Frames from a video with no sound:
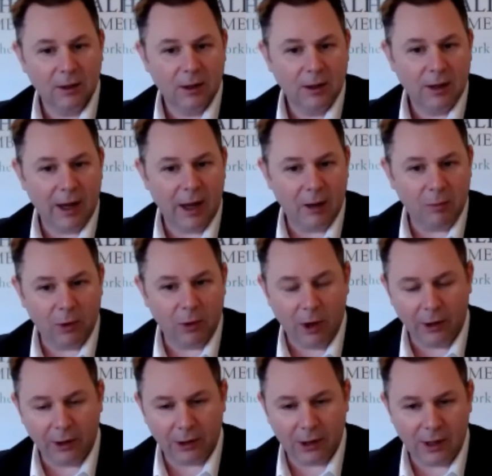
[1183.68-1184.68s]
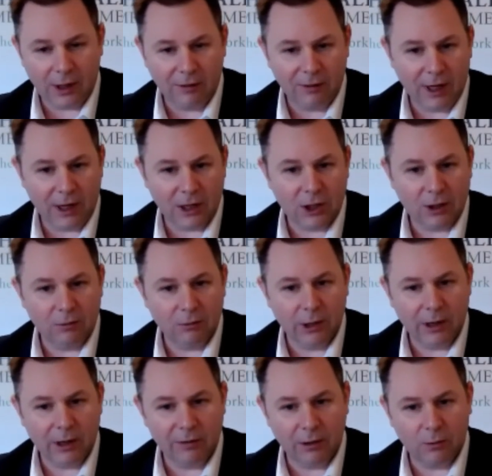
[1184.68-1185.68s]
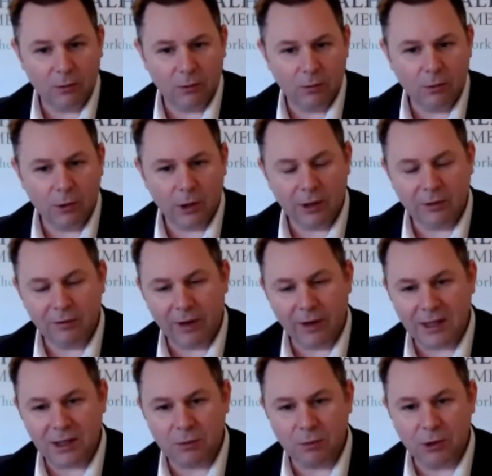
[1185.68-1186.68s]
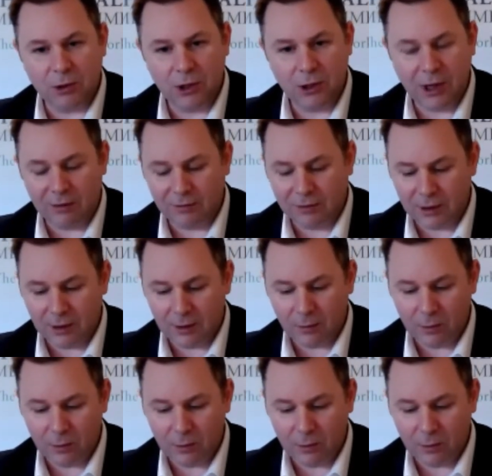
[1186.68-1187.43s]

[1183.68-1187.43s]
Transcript: a product innovation, whatever. What advice would you give to them?